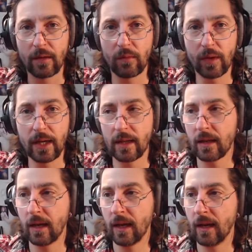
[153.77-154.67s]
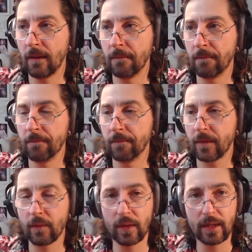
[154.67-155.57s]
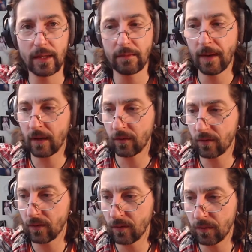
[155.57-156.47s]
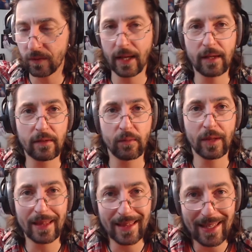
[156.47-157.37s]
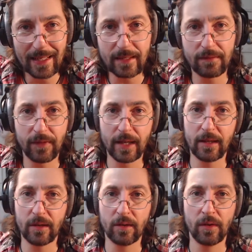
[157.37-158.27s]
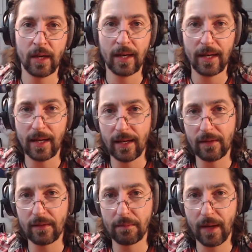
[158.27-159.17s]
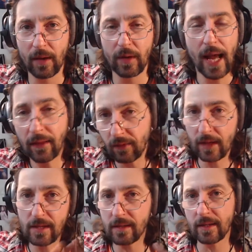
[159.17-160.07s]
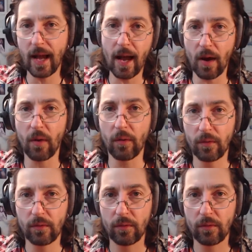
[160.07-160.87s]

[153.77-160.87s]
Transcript: these macro tubes, that is what this video is about. And since now